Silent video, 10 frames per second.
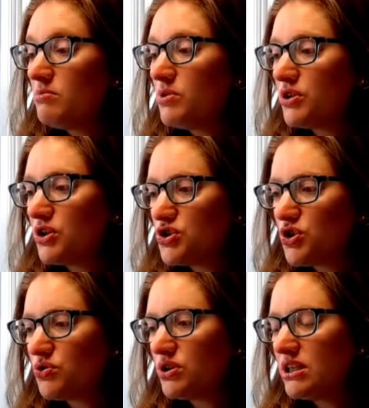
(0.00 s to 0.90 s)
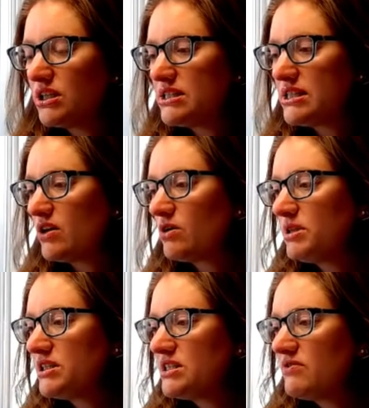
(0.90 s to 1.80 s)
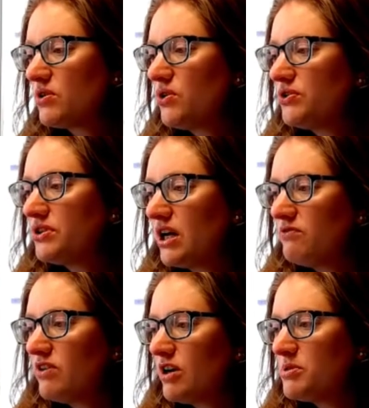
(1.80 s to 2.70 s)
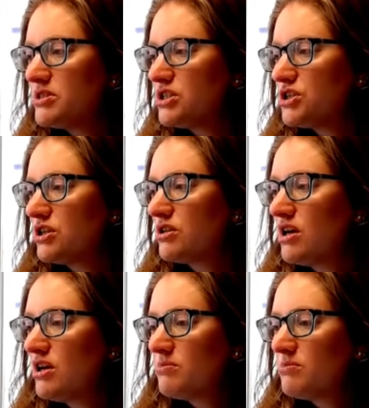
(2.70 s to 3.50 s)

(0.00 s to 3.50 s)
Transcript: put their children in a terribly difficult and unfair position